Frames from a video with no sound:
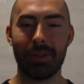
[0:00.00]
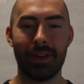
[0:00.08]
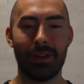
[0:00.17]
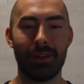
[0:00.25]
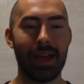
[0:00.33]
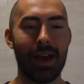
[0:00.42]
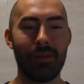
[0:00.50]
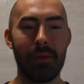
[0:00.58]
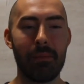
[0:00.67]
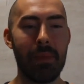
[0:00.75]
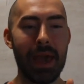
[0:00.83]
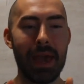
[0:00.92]
they have a
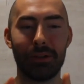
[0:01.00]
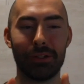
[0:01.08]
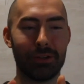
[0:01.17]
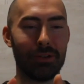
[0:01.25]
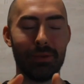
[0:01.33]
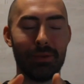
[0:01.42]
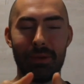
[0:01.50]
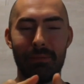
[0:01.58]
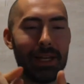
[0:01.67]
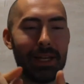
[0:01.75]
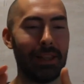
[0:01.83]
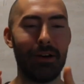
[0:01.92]
male turtle with a
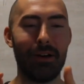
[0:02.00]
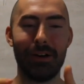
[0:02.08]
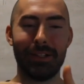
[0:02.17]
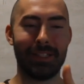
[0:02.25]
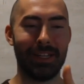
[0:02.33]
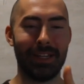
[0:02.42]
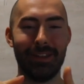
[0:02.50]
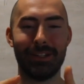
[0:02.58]
big long tail. They're